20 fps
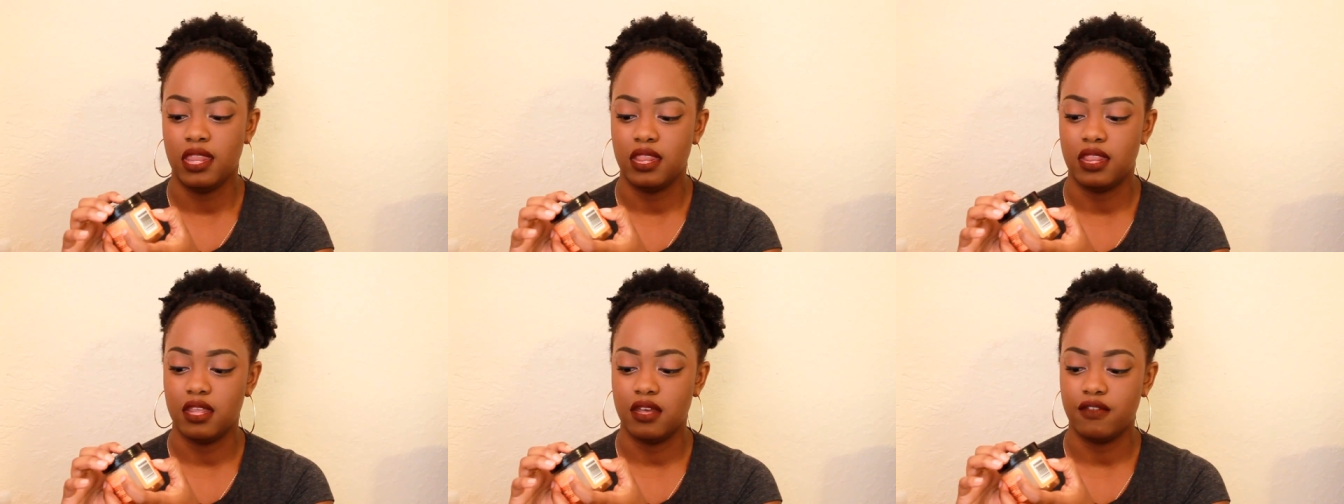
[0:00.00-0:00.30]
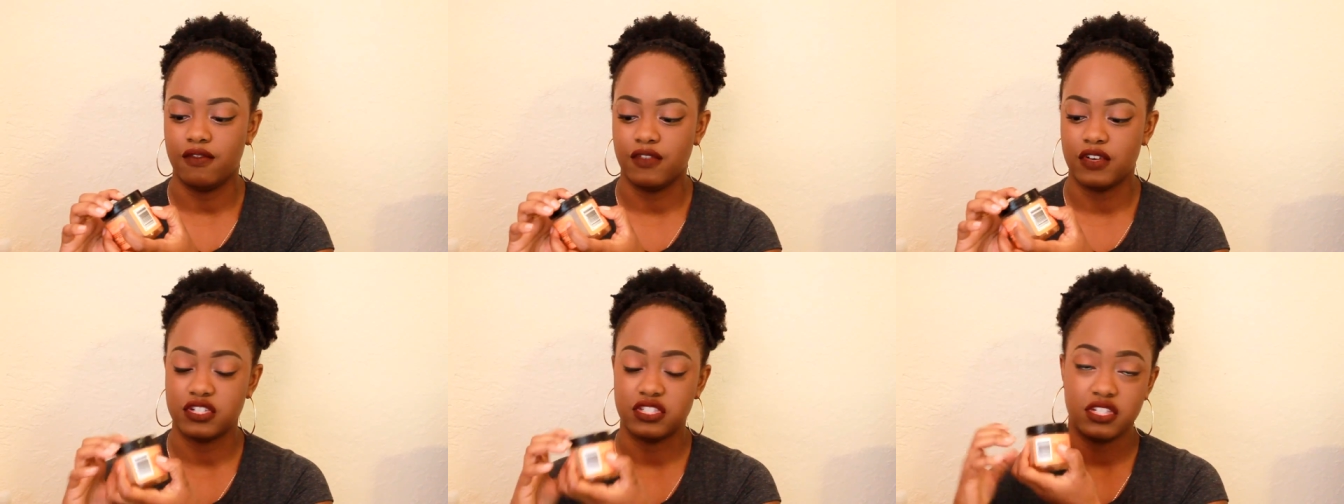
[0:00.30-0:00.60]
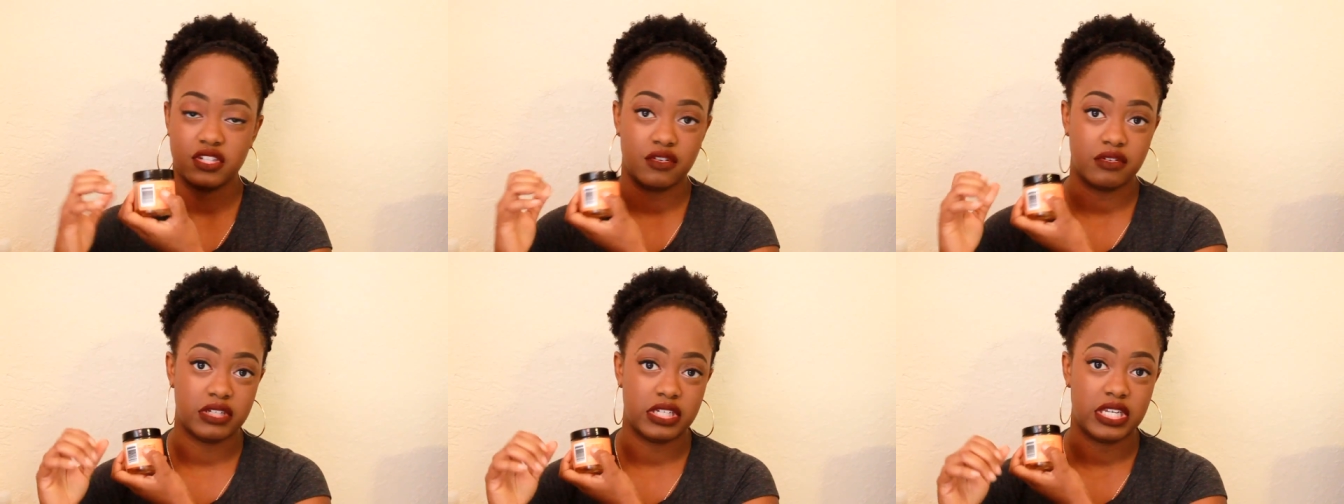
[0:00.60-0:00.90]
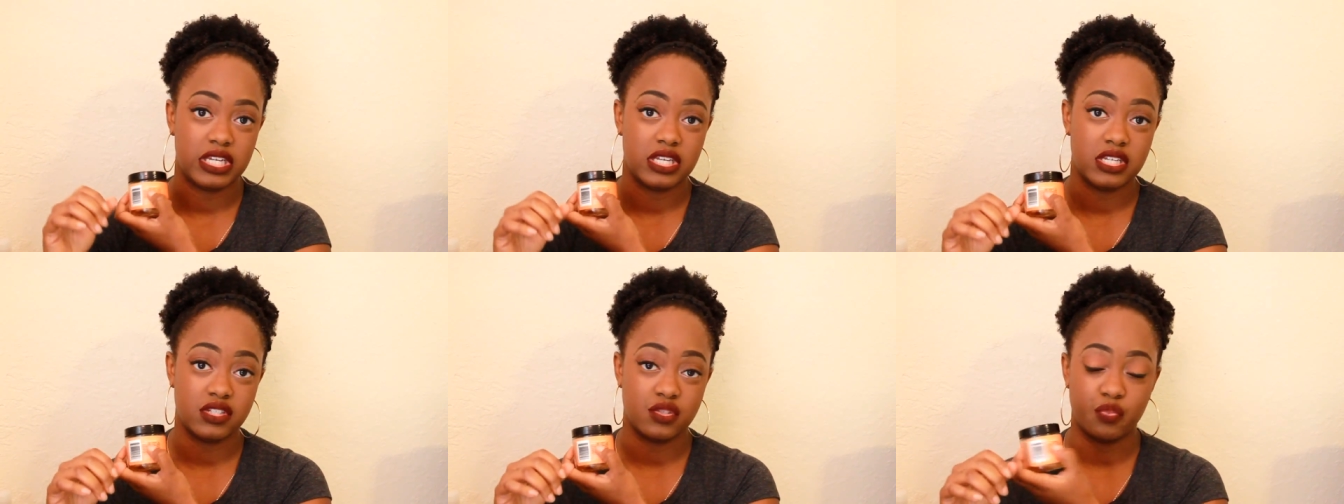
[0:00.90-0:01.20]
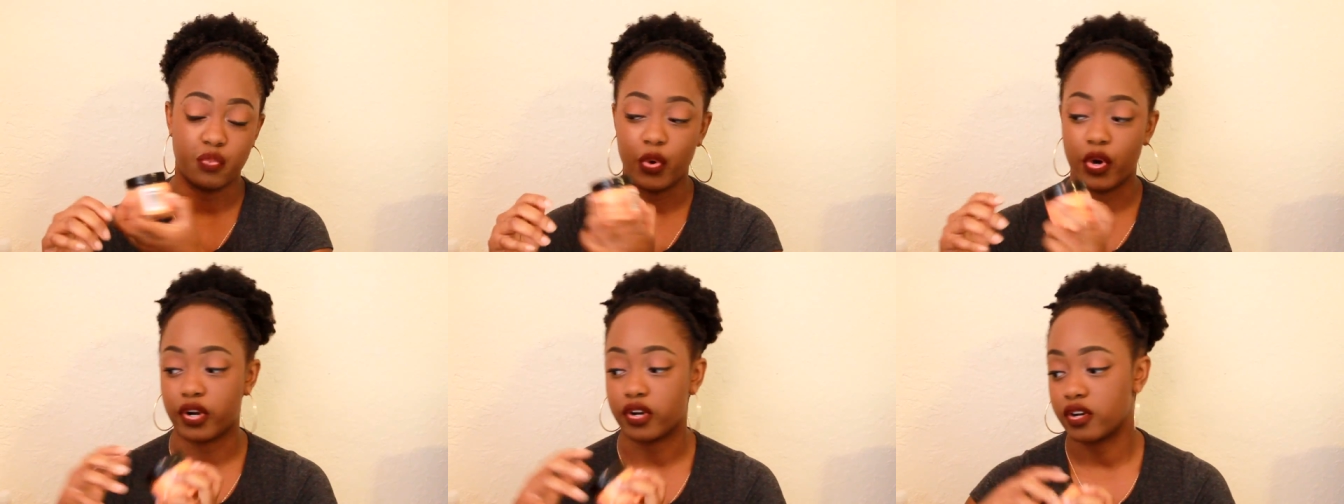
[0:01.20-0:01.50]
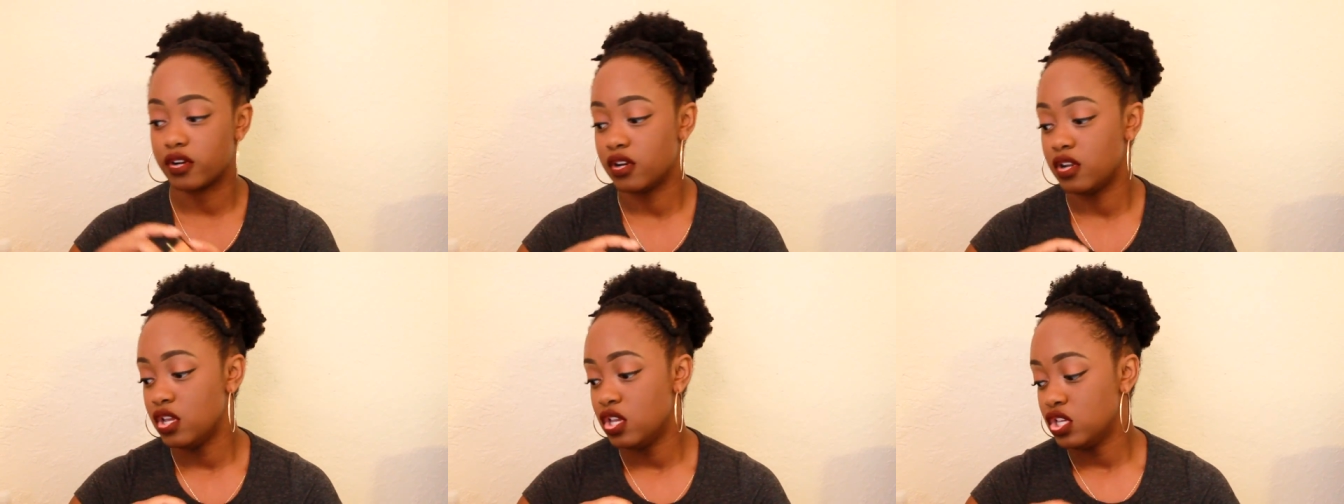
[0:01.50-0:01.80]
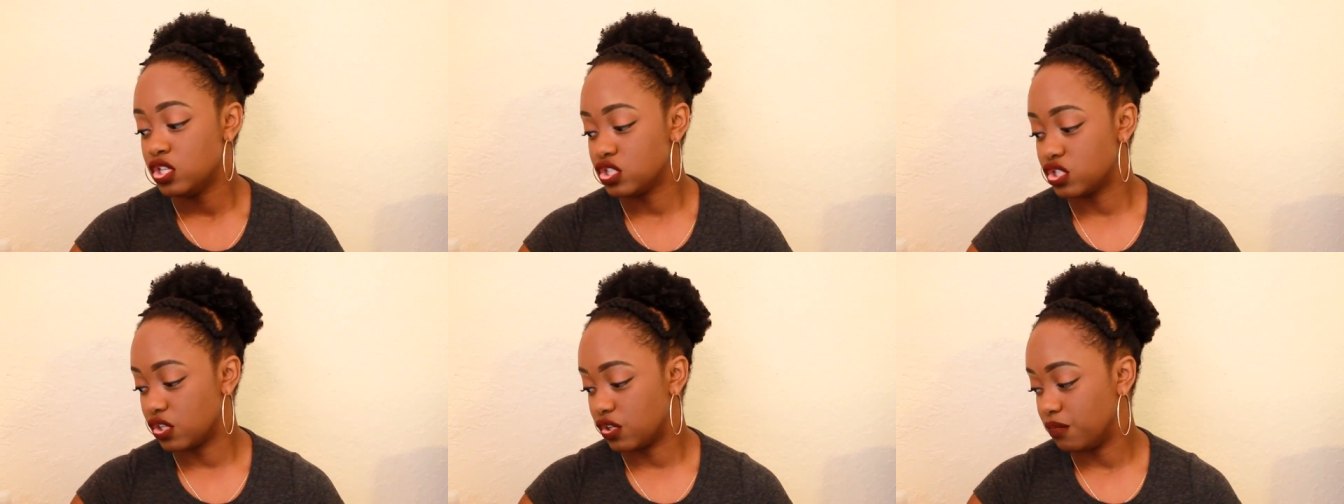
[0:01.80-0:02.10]
The first ingredient is water,
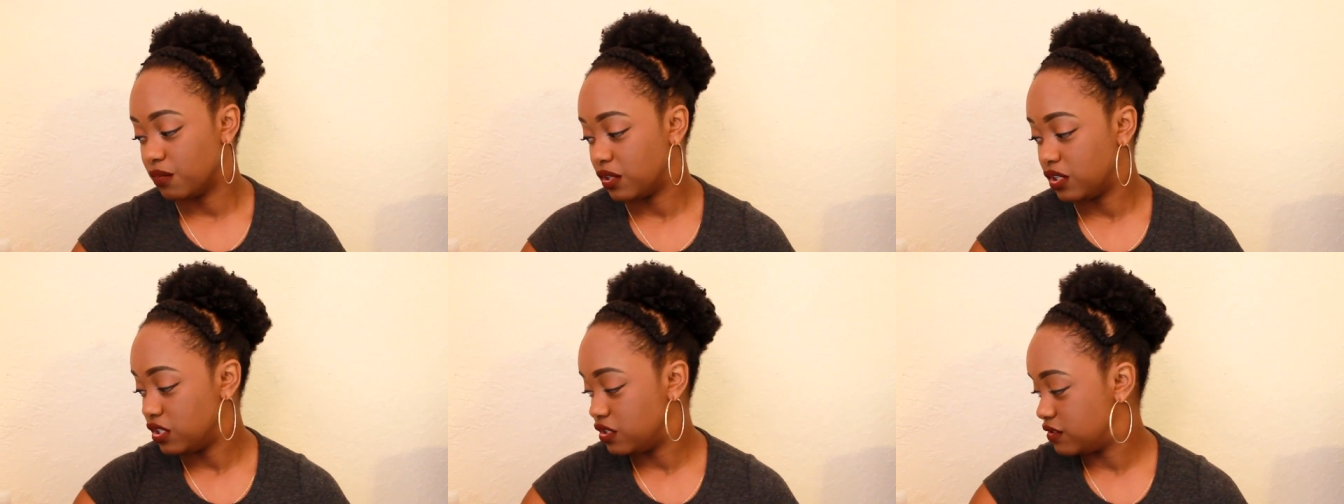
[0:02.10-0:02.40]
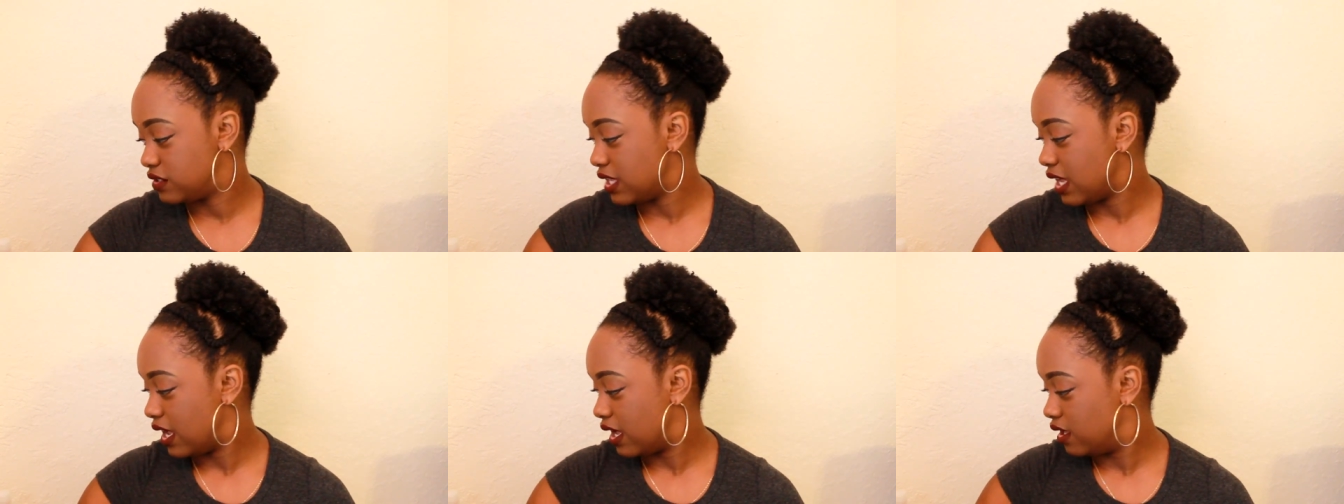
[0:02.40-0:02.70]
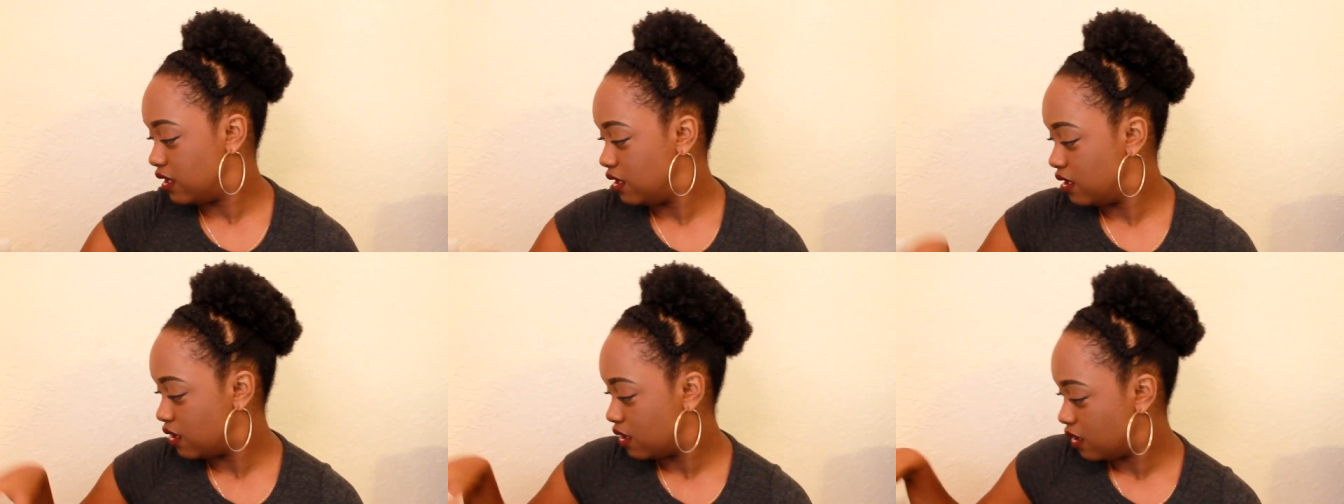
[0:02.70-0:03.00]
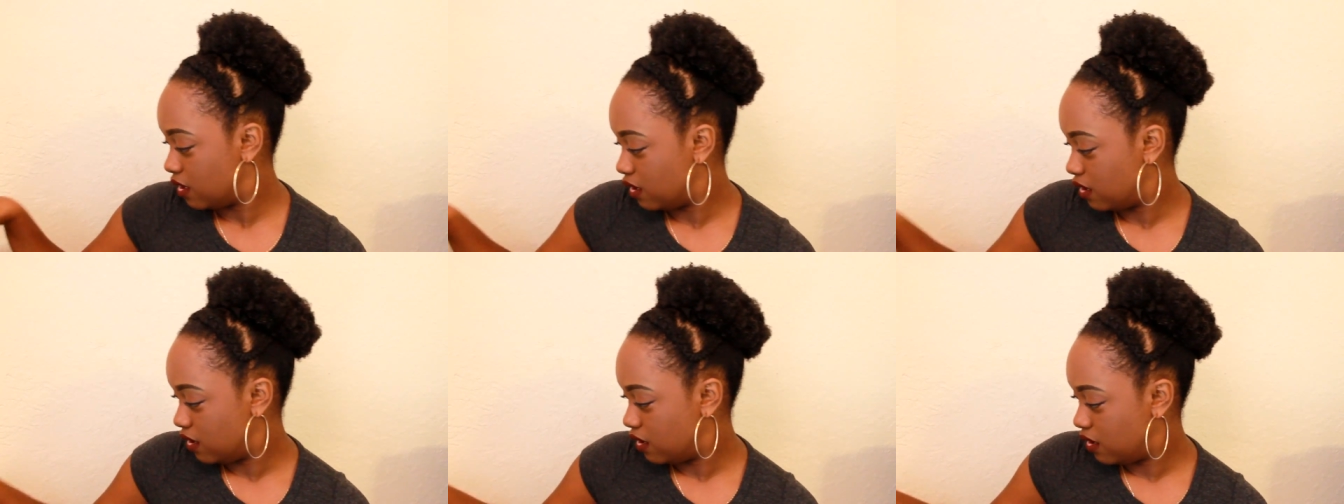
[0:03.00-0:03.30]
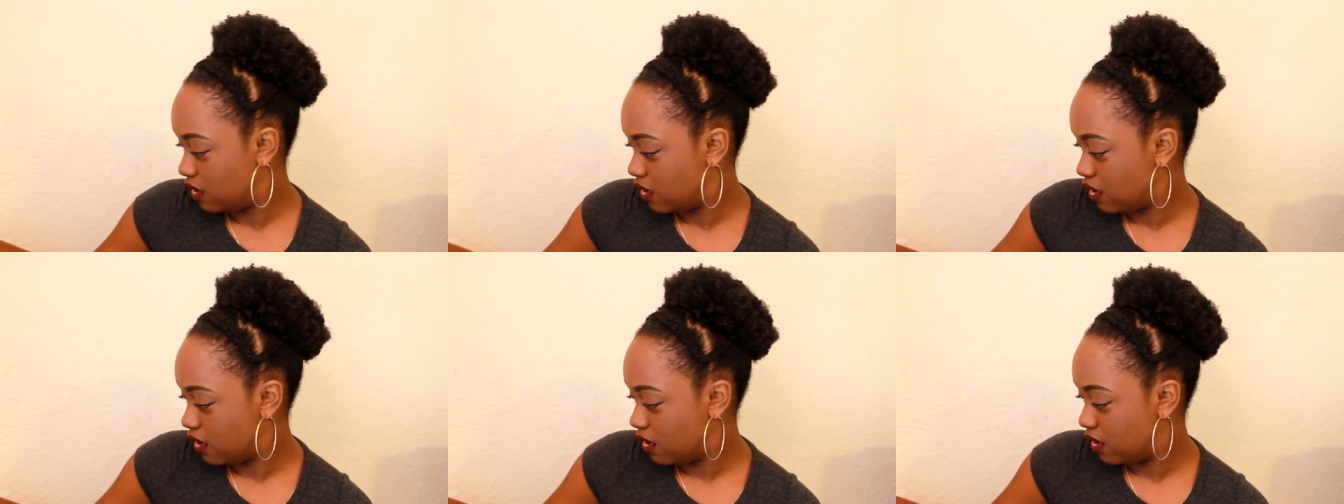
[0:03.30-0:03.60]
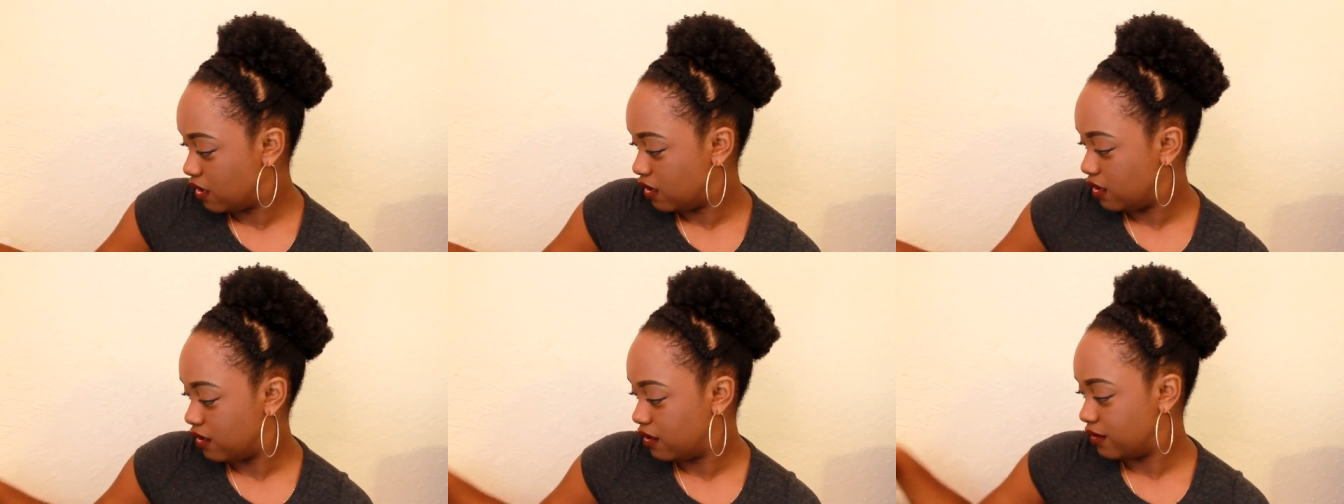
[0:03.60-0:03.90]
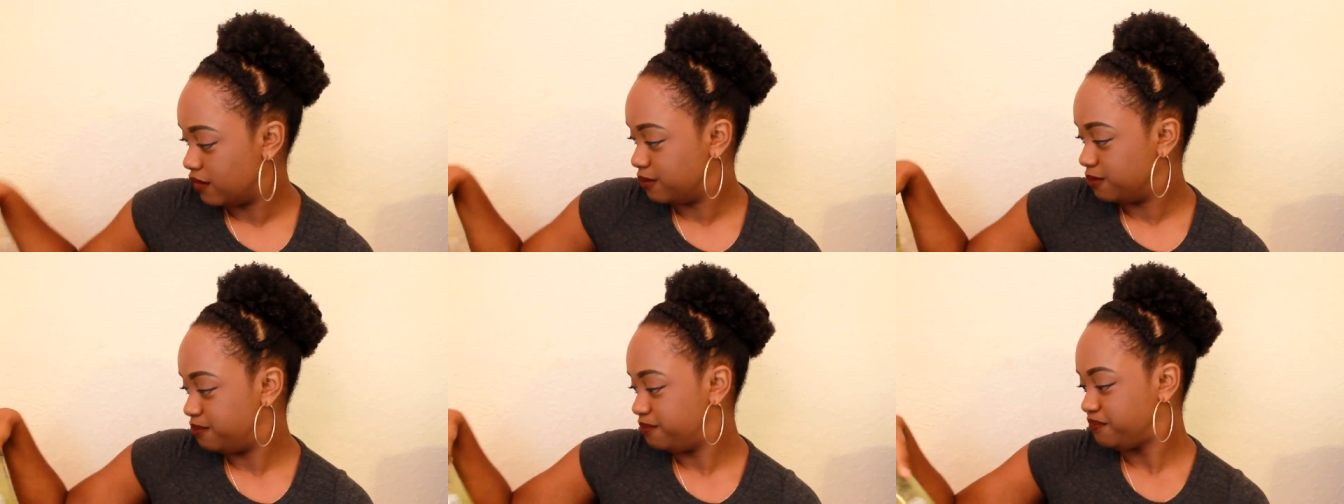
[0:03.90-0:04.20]
so you want to use that.
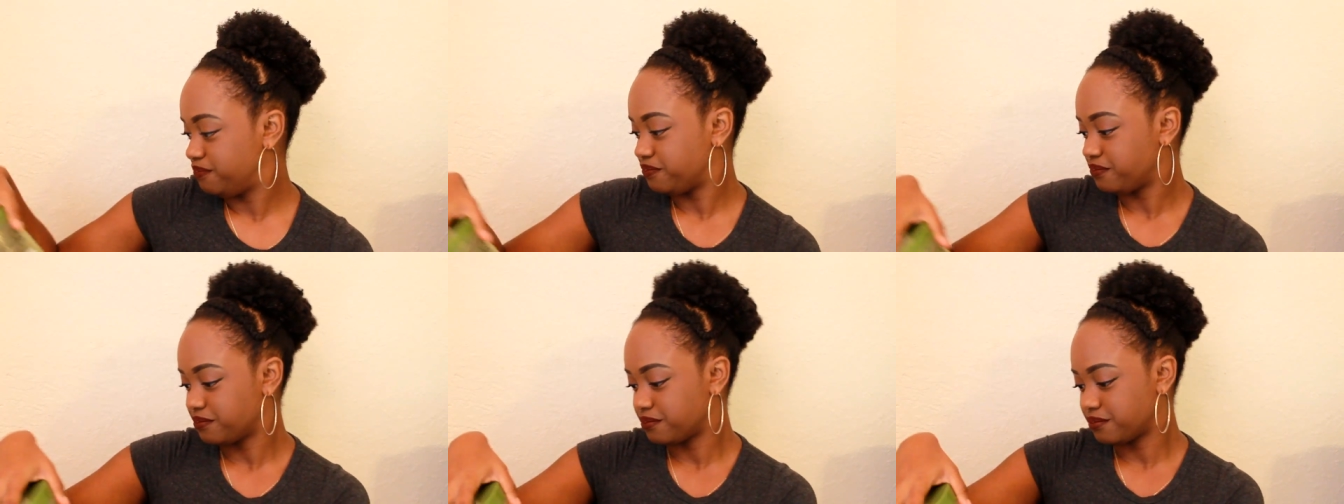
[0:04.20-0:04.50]
And